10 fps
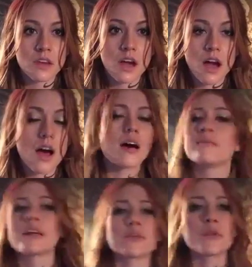I
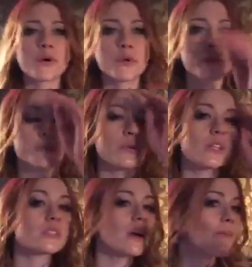don't know.
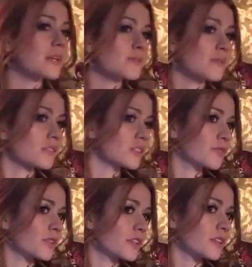Am I supposed to look for
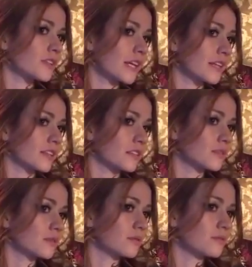the
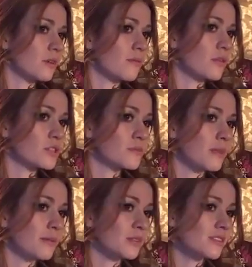emotion
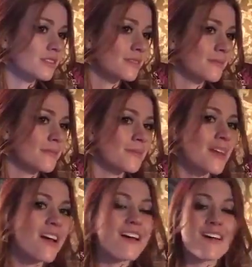bubbles?
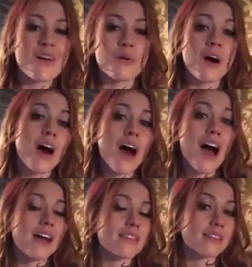Yeah. Oh,
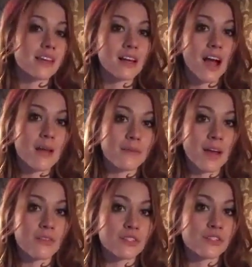I think I may
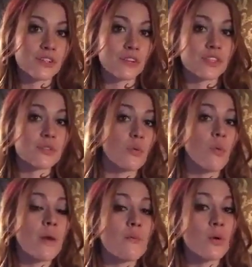have to start this
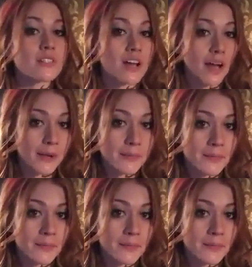one more time.